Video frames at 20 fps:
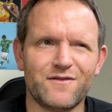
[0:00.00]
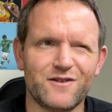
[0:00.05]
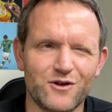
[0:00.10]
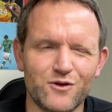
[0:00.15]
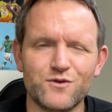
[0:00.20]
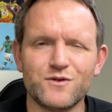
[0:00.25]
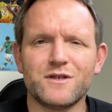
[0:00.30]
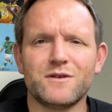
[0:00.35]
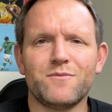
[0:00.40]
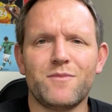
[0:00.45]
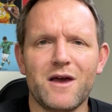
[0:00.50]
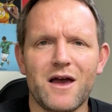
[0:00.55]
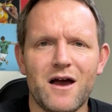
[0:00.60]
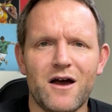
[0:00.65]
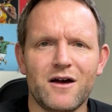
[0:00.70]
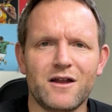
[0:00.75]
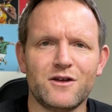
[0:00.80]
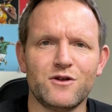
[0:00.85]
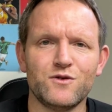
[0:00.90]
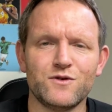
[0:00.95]
losing
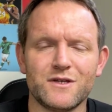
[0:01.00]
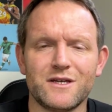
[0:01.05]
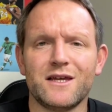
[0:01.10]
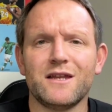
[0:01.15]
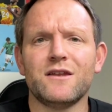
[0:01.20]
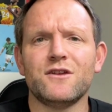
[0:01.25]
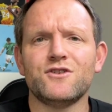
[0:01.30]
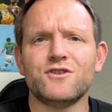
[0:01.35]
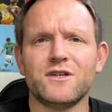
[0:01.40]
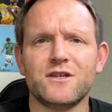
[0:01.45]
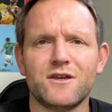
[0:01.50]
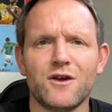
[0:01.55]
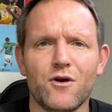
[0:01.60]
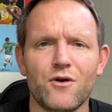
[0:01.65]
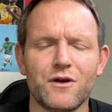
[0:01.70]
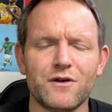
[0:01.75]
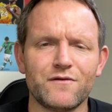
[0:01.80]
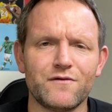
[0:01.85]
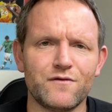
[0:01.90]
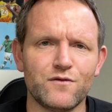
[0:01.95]
power, losing energy
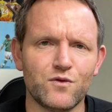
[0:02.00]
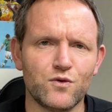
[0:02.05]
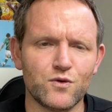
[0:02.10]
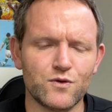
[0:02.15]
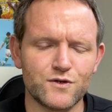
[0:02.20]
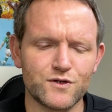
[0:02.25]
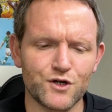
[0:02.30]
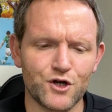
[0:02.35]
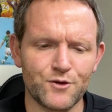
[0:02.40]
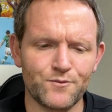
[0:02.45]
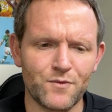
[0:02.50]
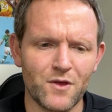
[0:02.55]
going forward. So